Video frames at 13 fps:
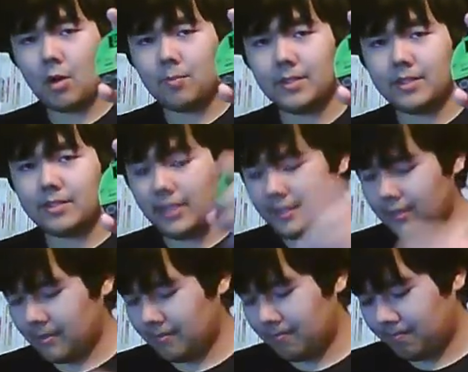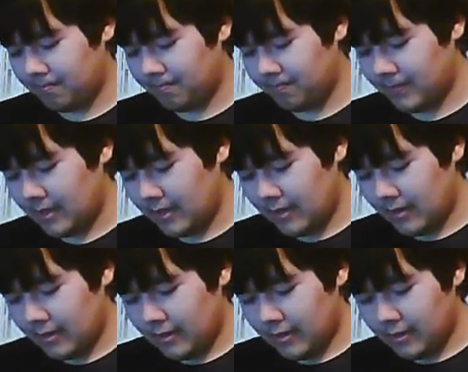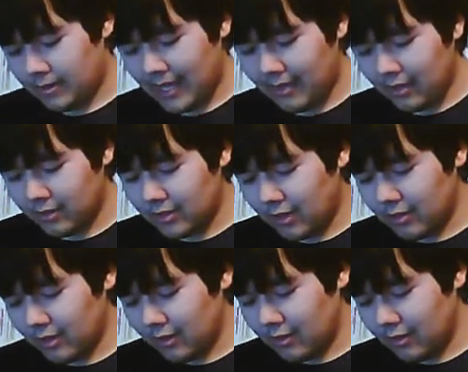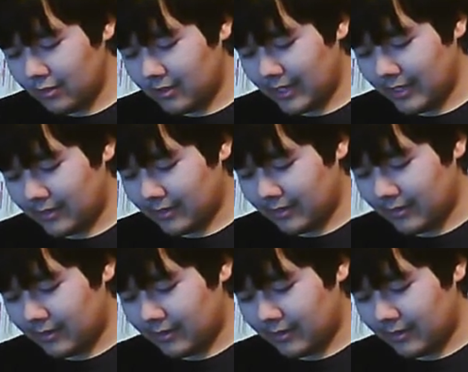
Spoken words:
Open Season. So yeah, those are all the loose discs.